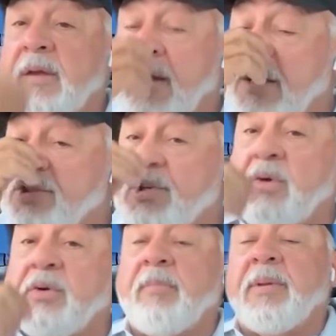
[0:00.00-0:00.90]
uh,
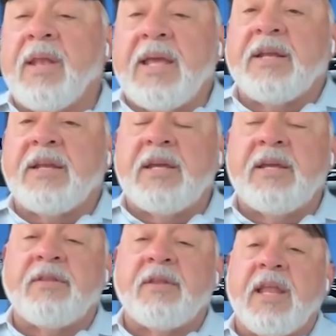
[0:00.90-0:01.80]
showed up at Laken
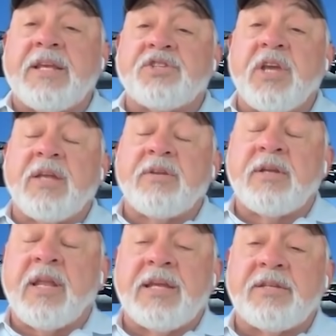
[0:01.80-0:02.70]
Heath in late Jan
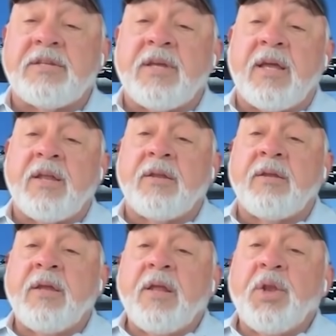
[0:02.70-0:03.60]
in late uh,
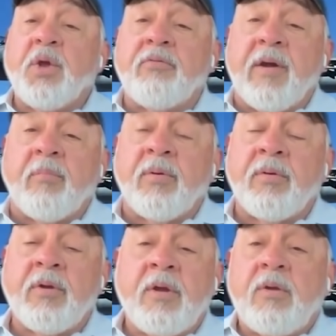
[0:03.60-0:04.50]

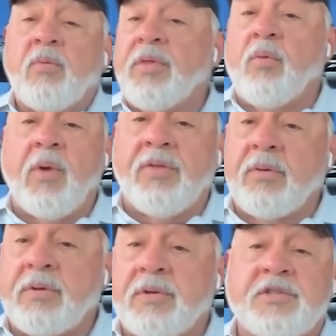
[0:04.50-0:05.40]
November when the
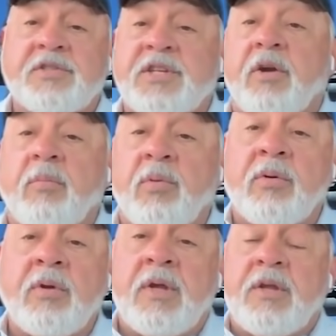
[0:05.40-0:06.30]
weather is
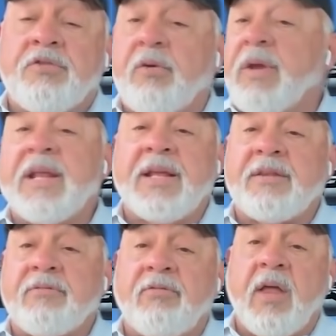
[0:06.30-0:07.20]
terrible. So he didn't
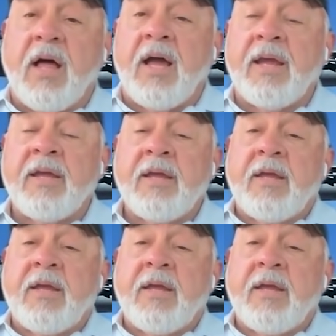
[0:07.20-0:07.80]
get to fly.